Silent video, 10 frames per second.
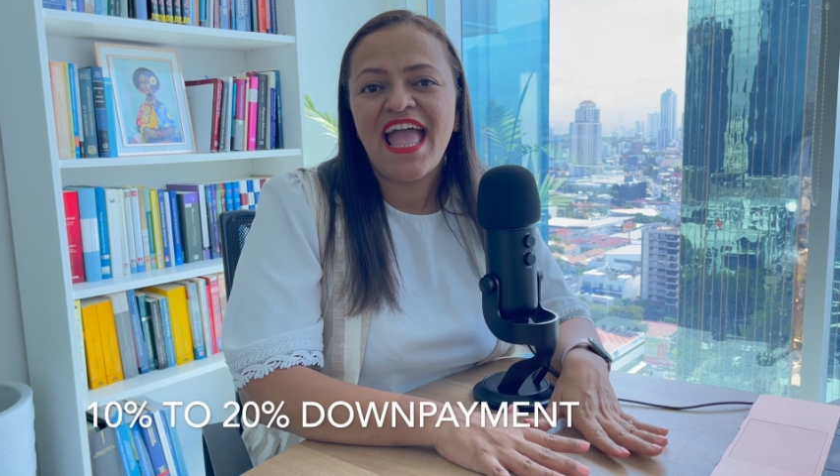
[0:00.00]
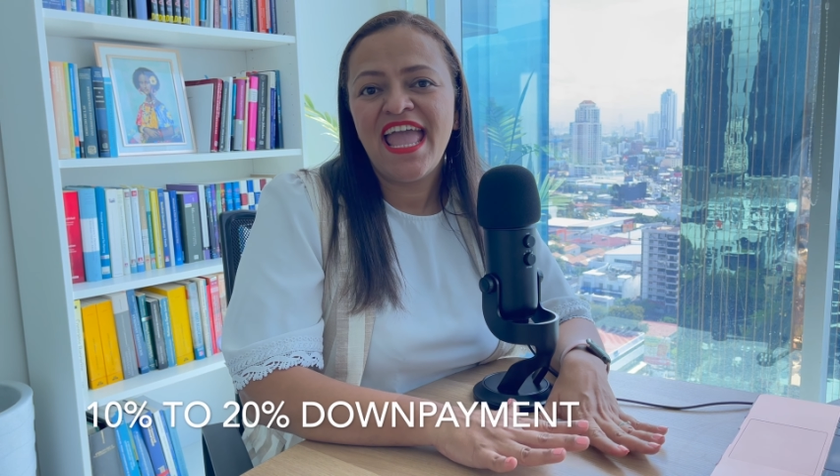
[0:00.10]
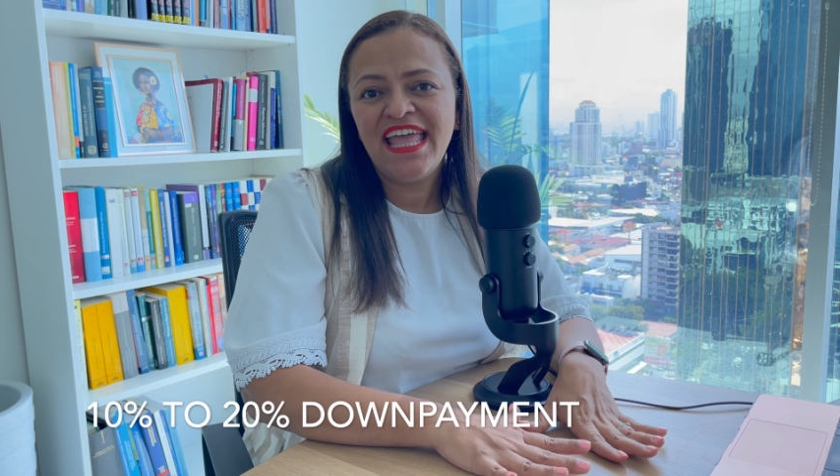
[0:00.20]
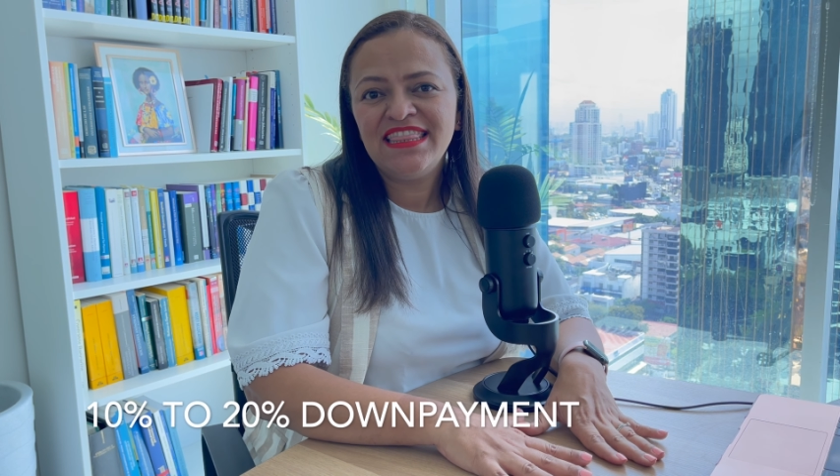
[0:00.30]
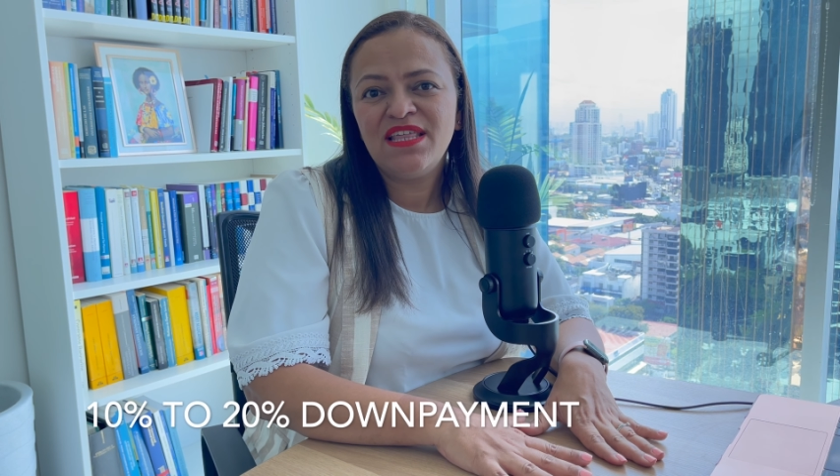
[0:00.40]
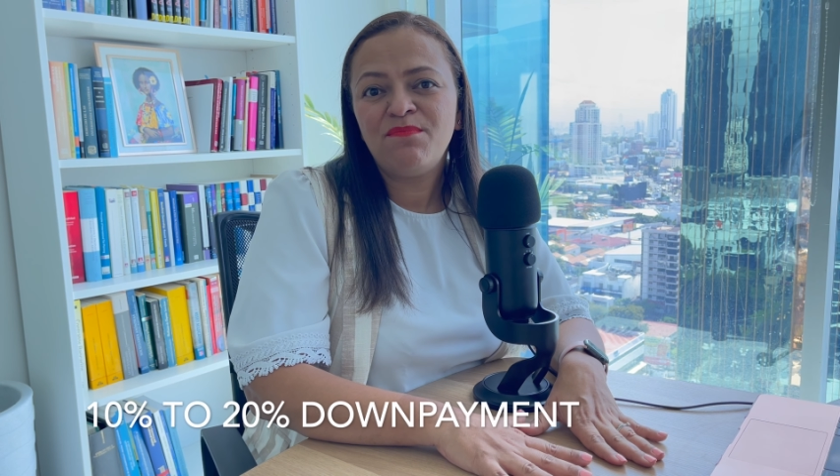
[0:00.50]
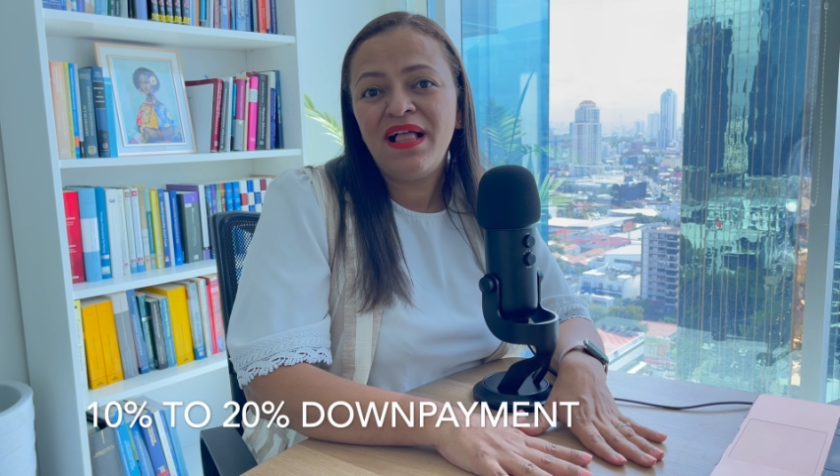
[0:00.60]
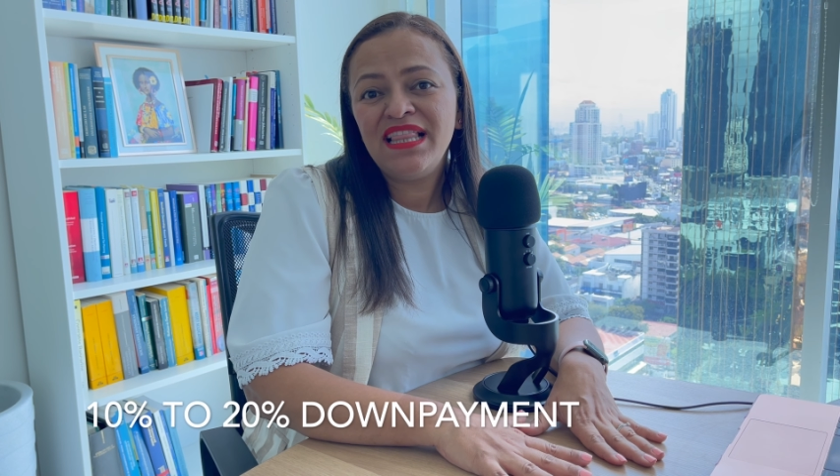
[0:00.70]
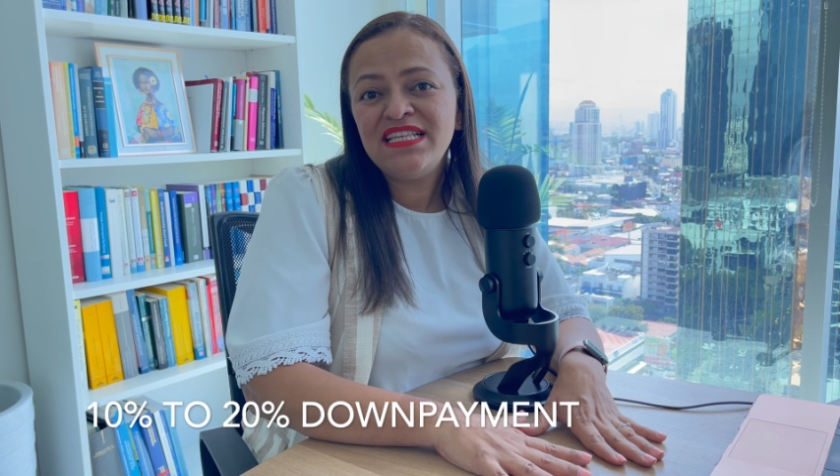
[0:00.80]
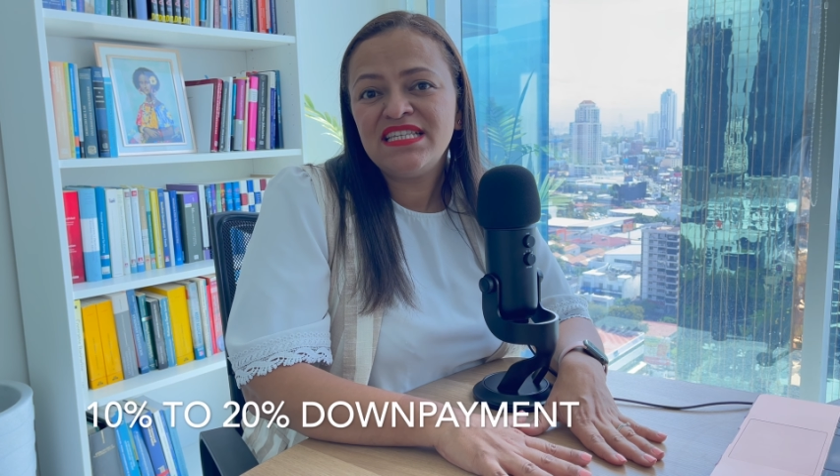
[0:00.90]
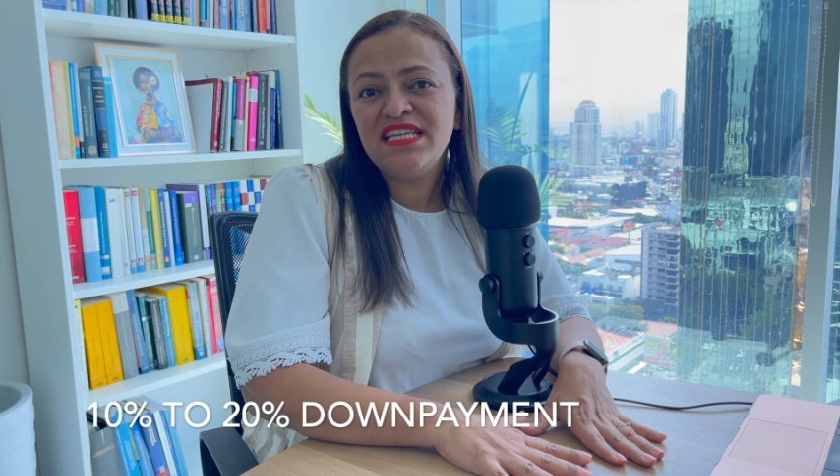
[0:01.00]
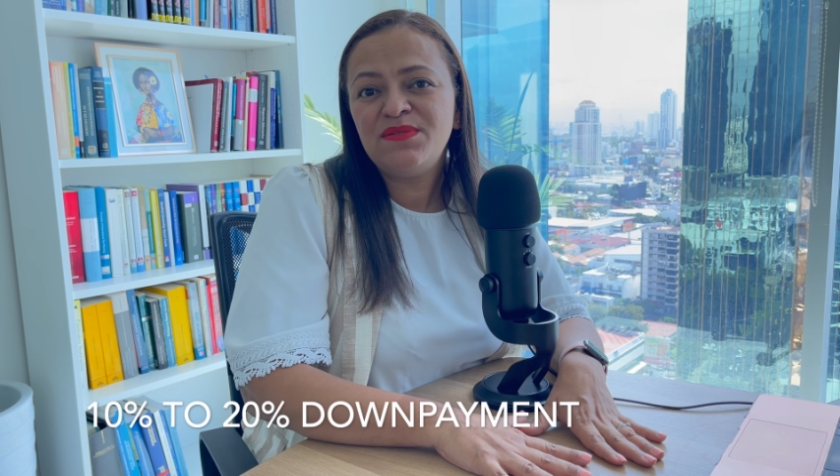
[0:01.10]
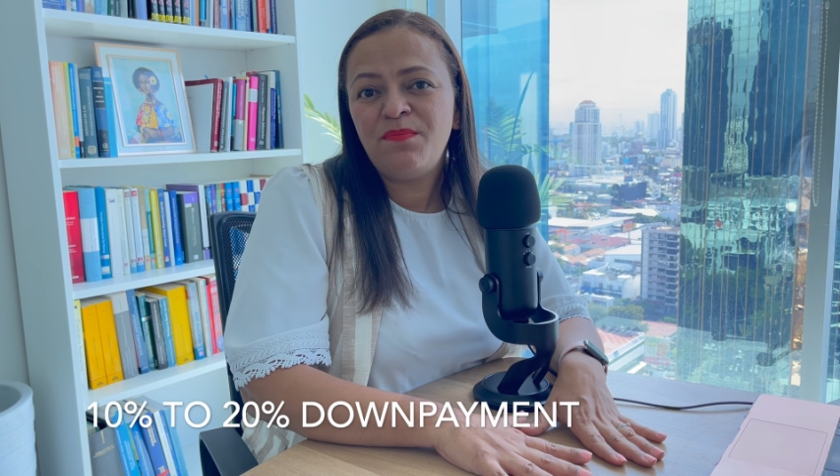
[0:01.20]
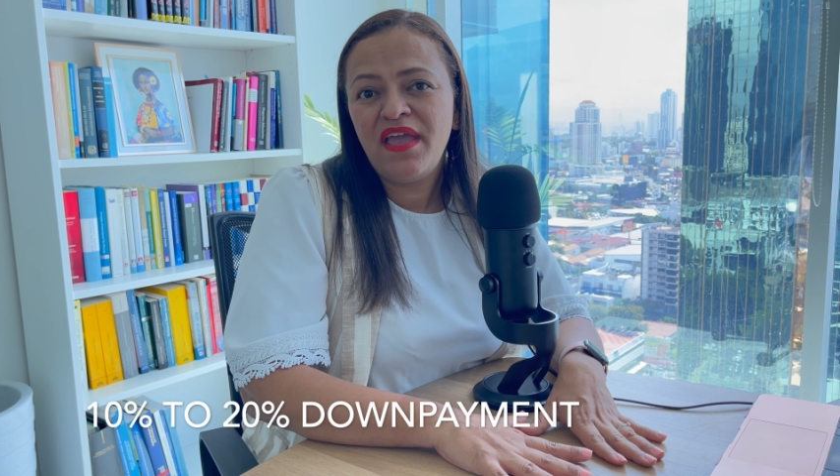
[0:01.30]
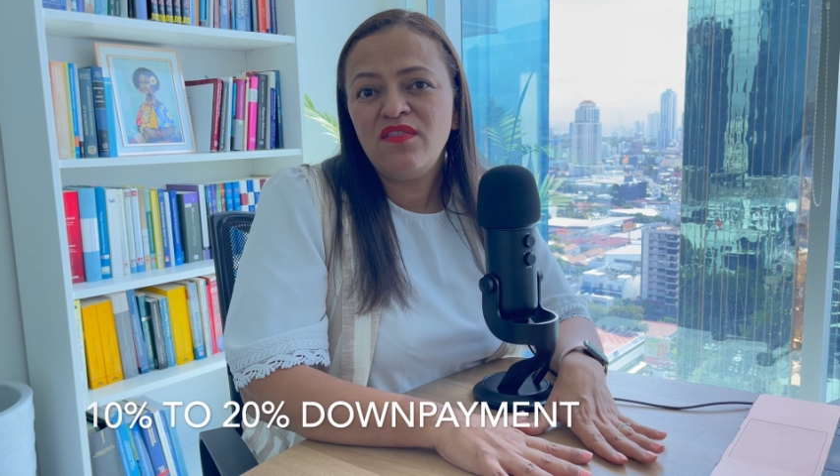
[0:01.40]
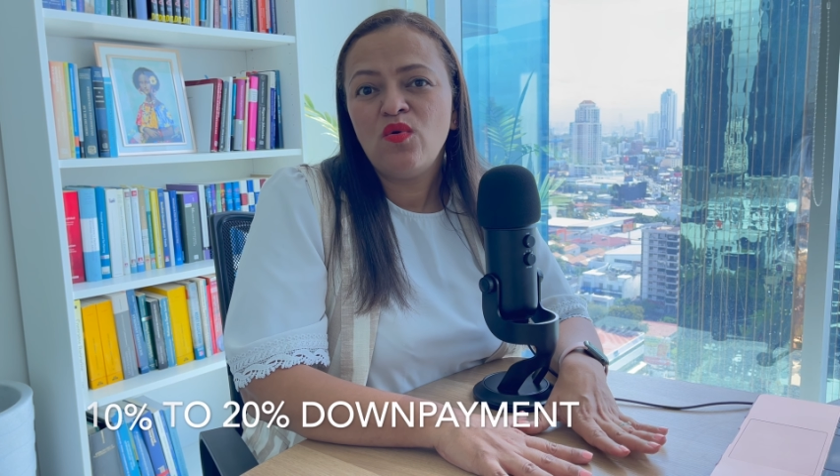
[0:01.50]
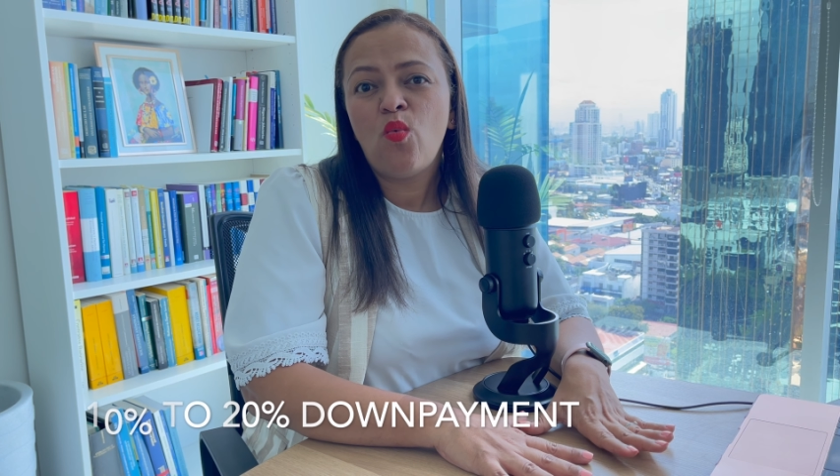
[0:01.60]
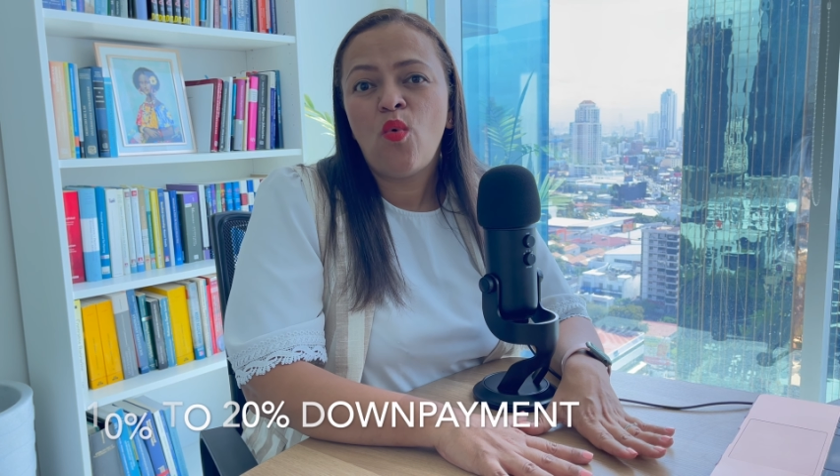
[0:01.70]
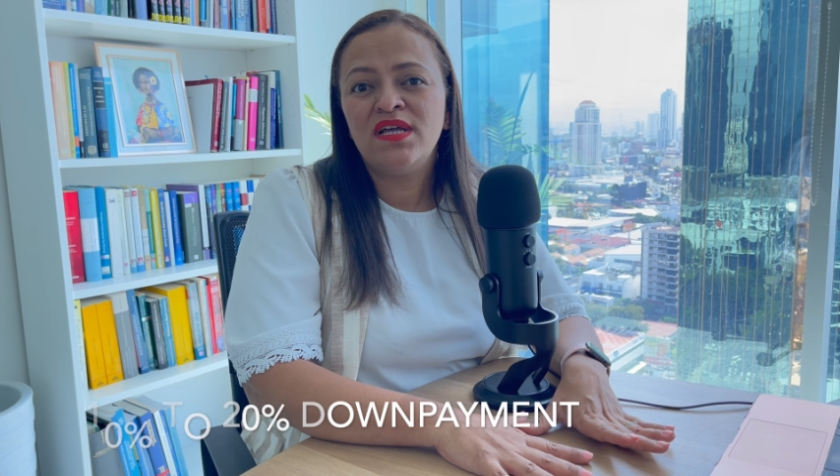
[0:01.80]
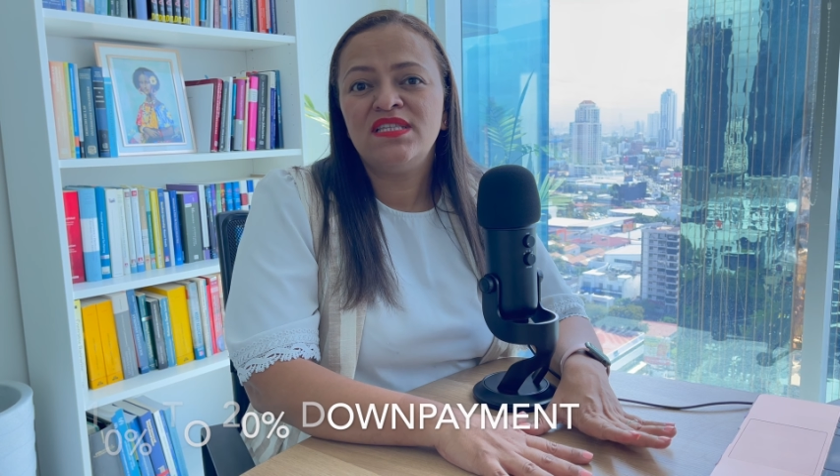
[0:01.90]
and the balance is paid
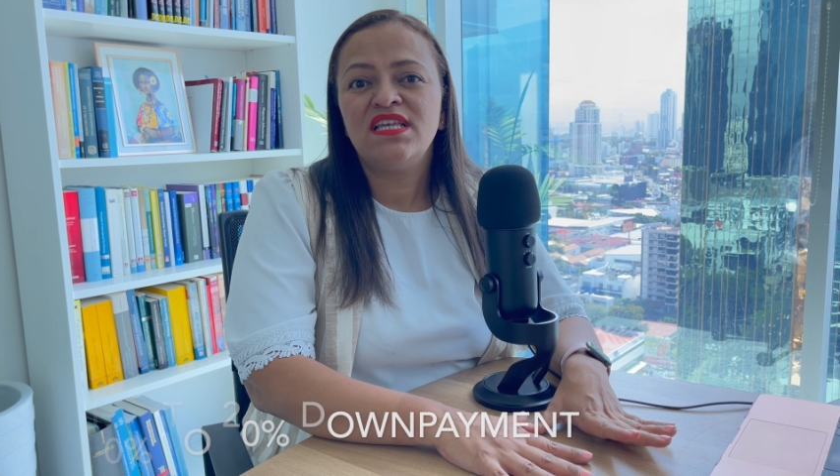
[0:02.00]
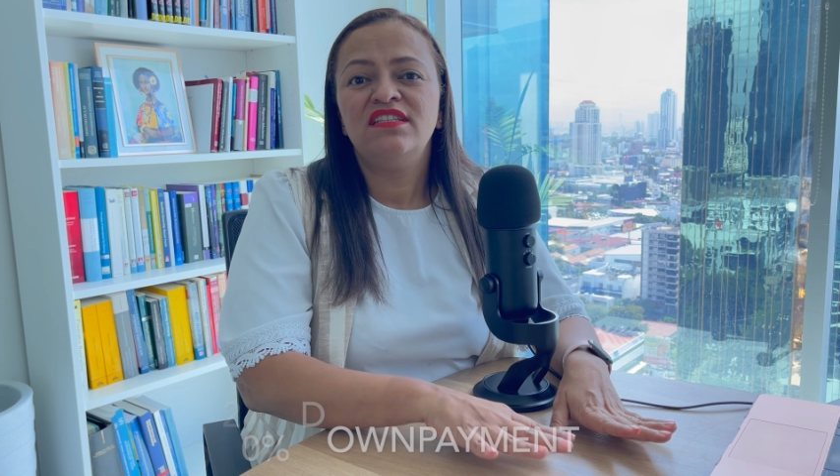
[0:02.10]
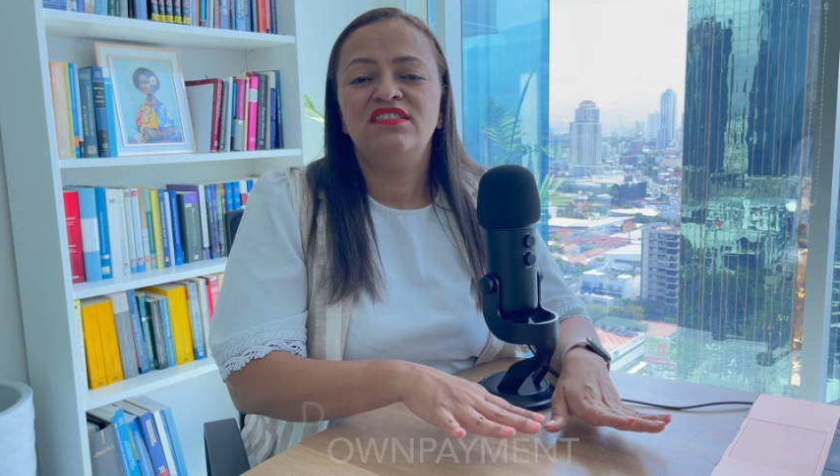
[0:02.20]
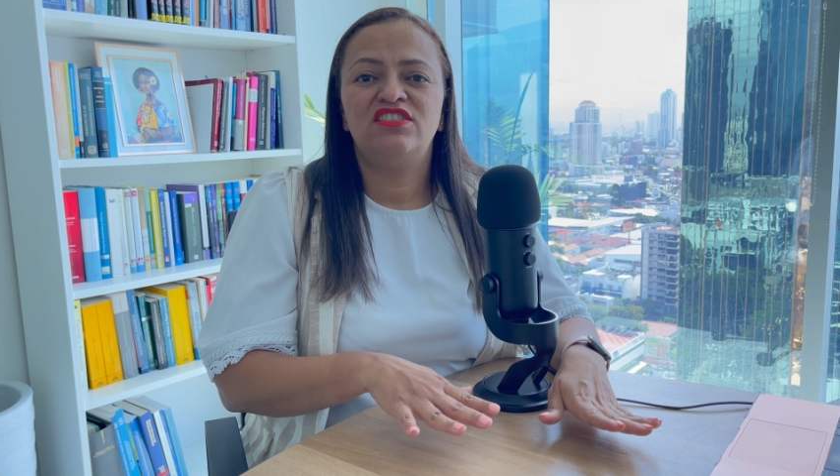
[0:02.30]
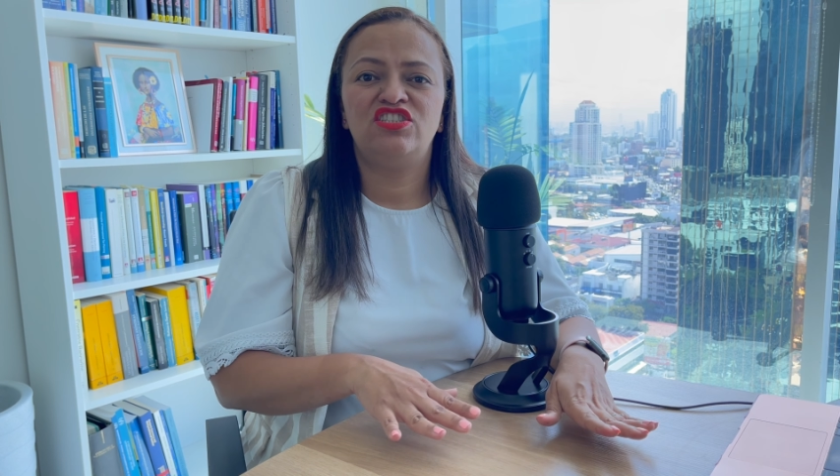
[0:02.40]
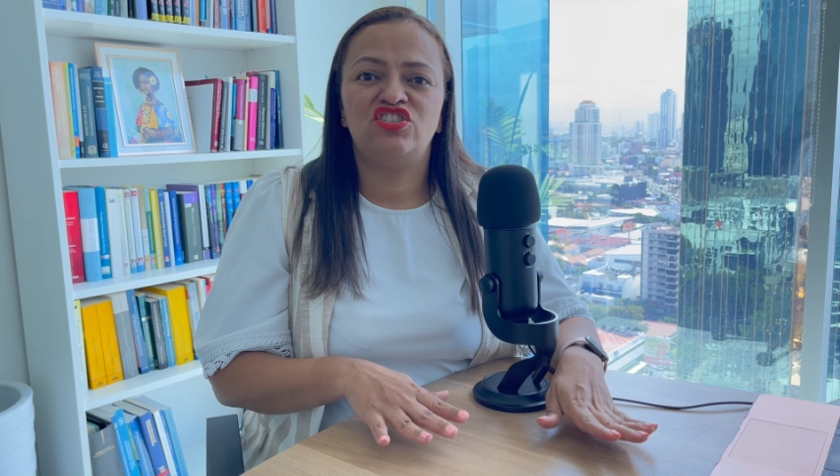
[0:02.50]
once the